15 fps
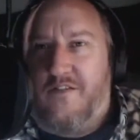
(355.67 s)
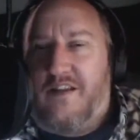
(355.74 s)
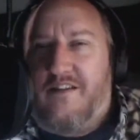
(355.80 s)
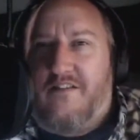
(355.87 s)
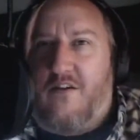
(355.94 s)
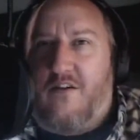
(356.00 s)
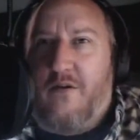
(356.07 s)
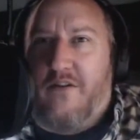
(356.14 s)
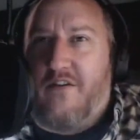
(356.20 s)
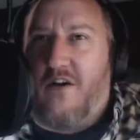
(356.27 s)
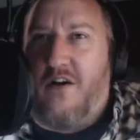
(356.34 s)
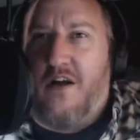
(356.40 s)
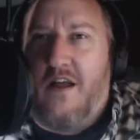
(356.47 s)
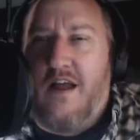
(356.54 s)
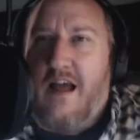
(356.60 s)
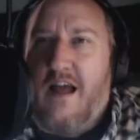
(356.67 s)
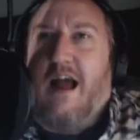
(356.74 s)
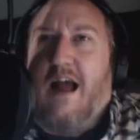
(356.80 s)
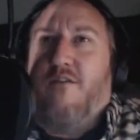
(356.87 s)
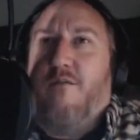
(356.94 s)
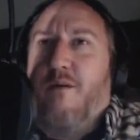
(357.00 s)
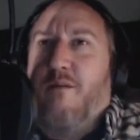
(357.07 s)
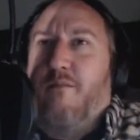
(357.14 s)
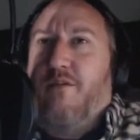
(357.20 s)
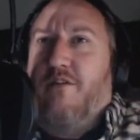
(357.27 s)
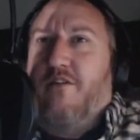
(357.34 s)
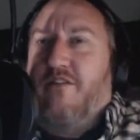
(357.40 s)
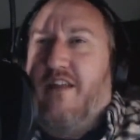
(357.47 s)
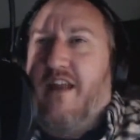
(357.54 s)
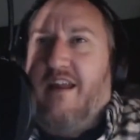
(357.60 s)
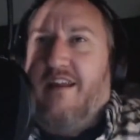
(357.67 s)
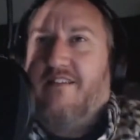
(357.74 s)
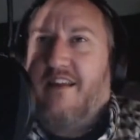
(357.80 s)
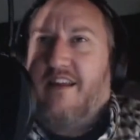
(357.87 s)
That's always I remember those days.